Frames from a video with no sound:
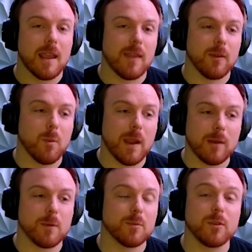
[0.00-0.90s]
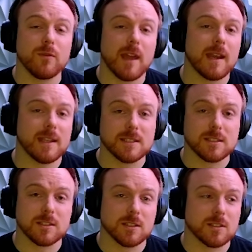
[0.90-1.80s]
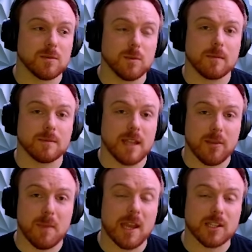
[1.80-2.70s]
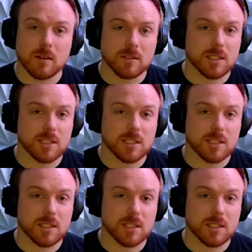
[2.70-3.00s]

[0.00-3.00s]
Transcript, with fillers: And the way to improve that is just through deathmatch.